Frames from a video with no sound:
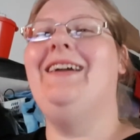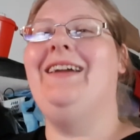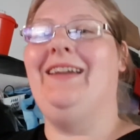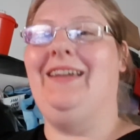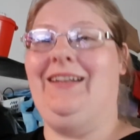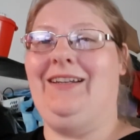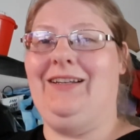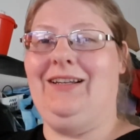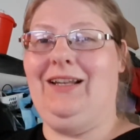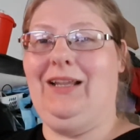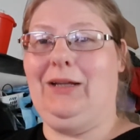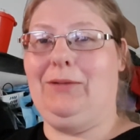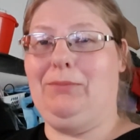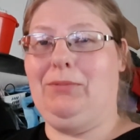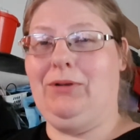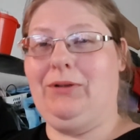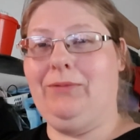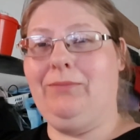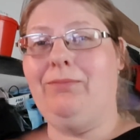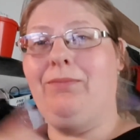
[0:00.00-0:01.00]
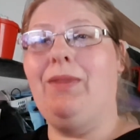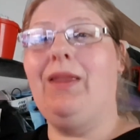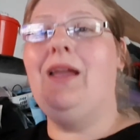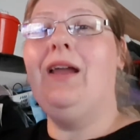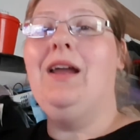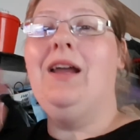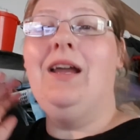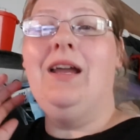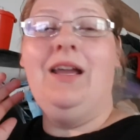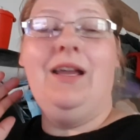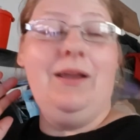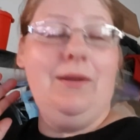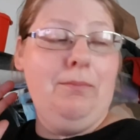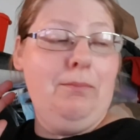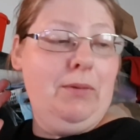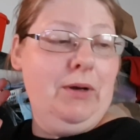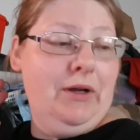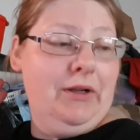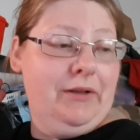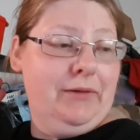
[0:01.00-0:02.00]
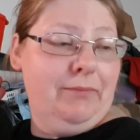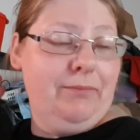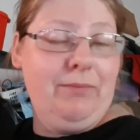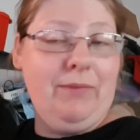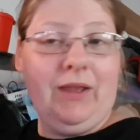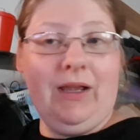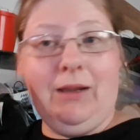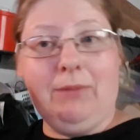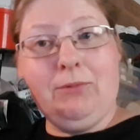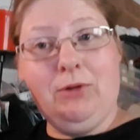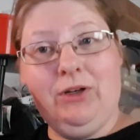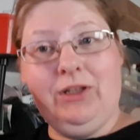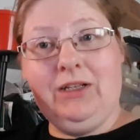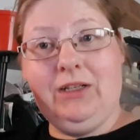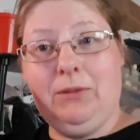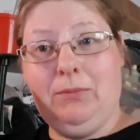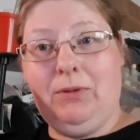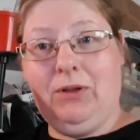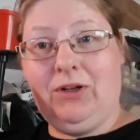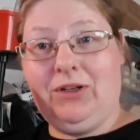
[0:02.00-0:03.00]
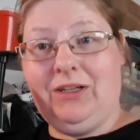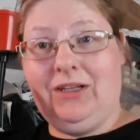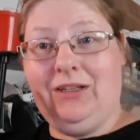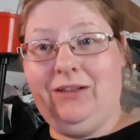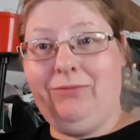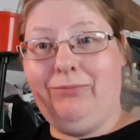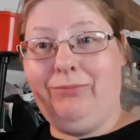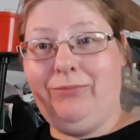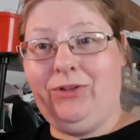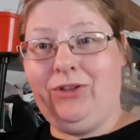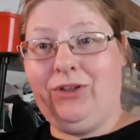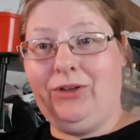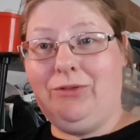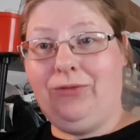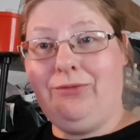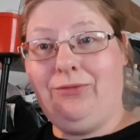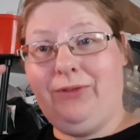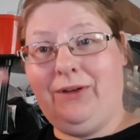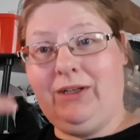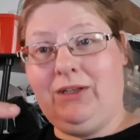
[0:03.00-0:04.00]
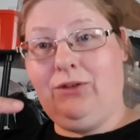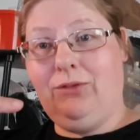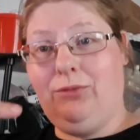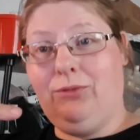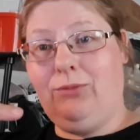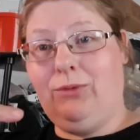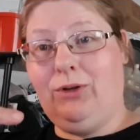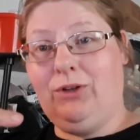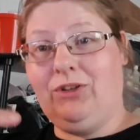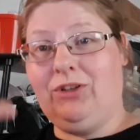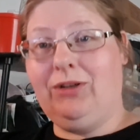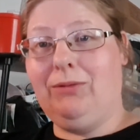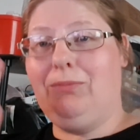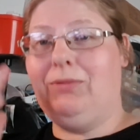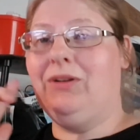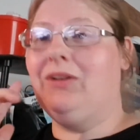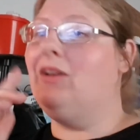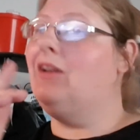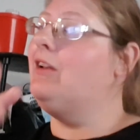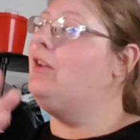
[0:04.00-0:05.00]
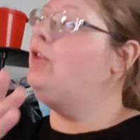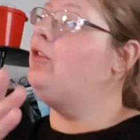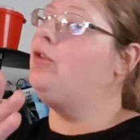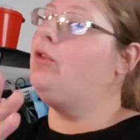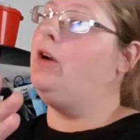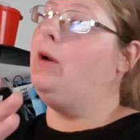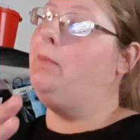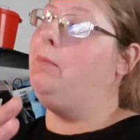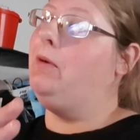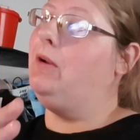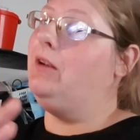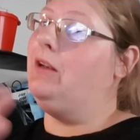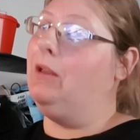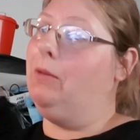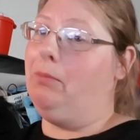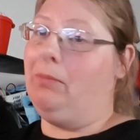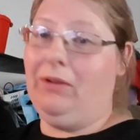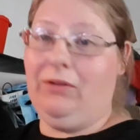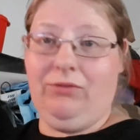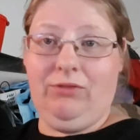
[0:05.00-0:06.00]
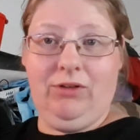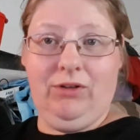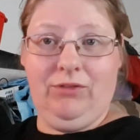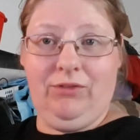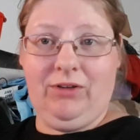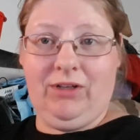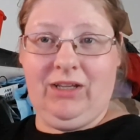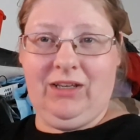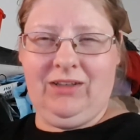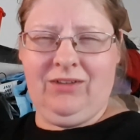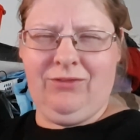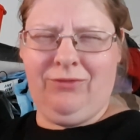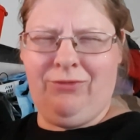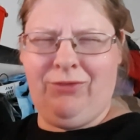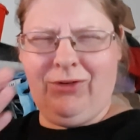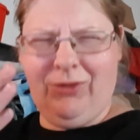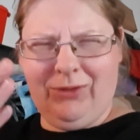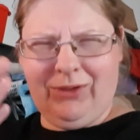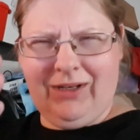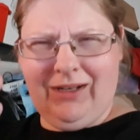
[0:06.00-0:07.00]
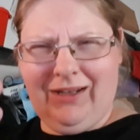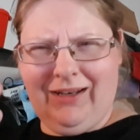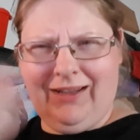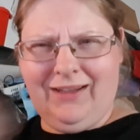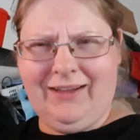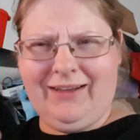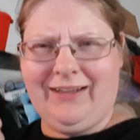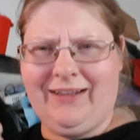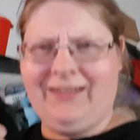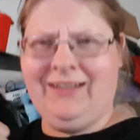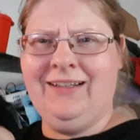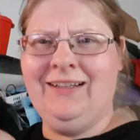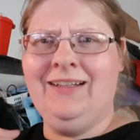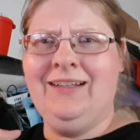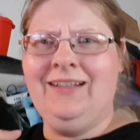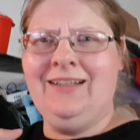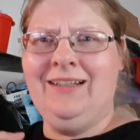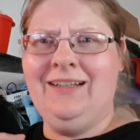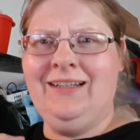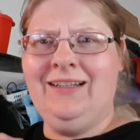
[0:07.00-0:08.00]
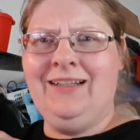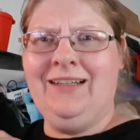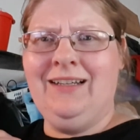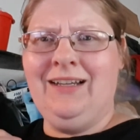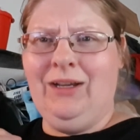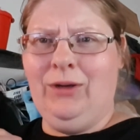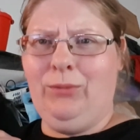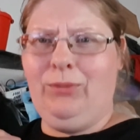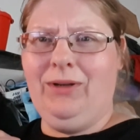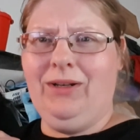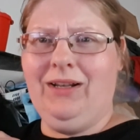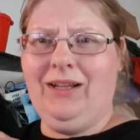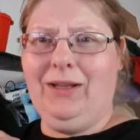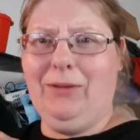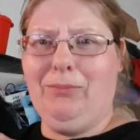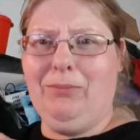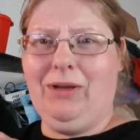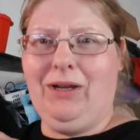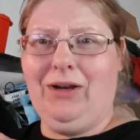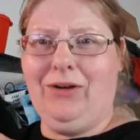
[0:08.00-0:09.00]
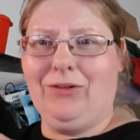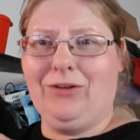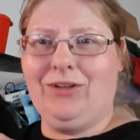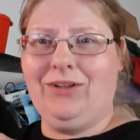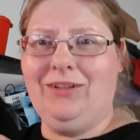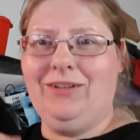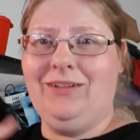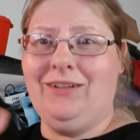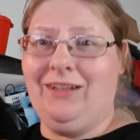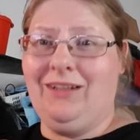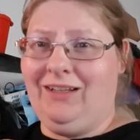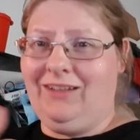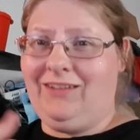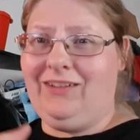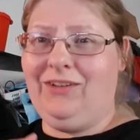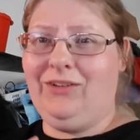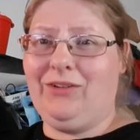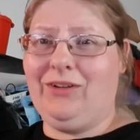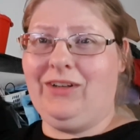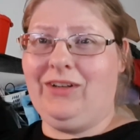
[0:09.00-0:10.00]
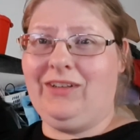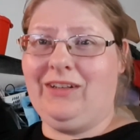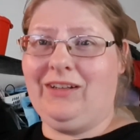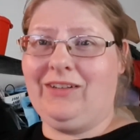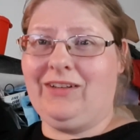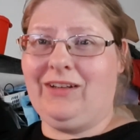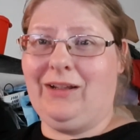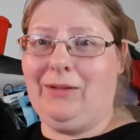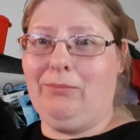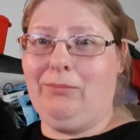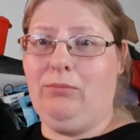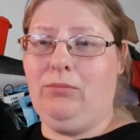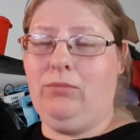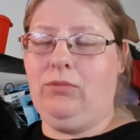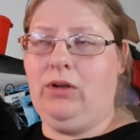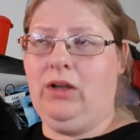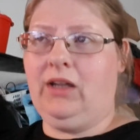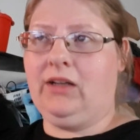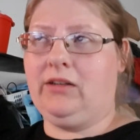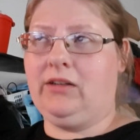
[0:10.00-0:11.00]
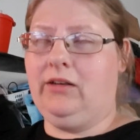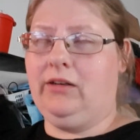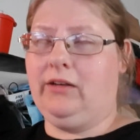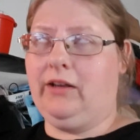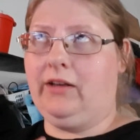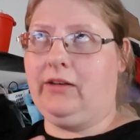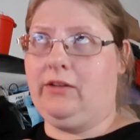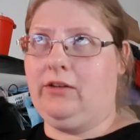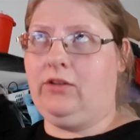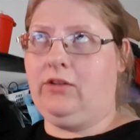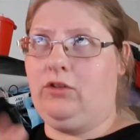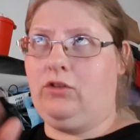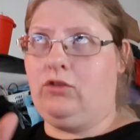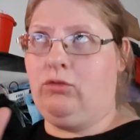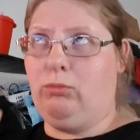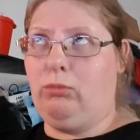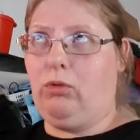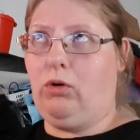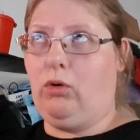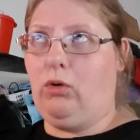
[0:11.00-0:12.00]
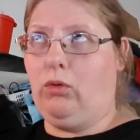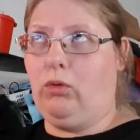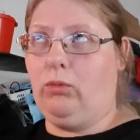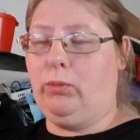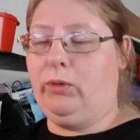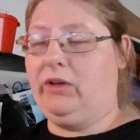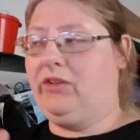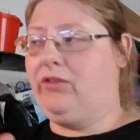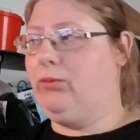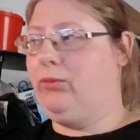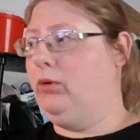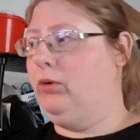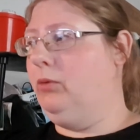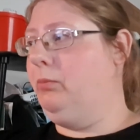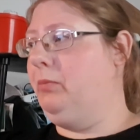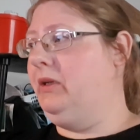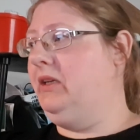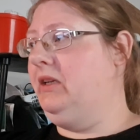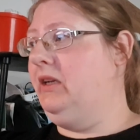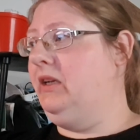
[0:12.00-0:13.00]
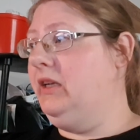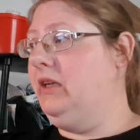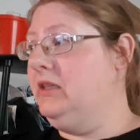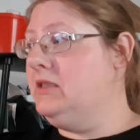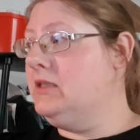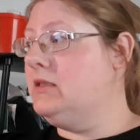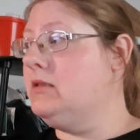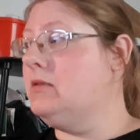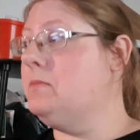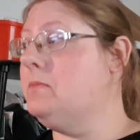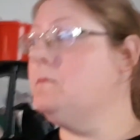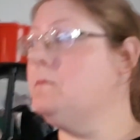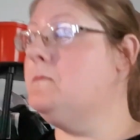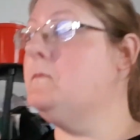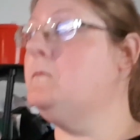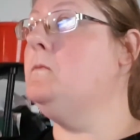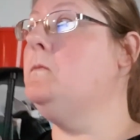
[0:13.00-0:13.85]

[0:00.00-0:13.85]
Hitting the like button. But I'm going to end the vlog here. So thank you for watching. Please hit the subscribe button the bell notification from the like. It will help me out. I'll see you guys next time. Actually, that's tomorrow, which will be in...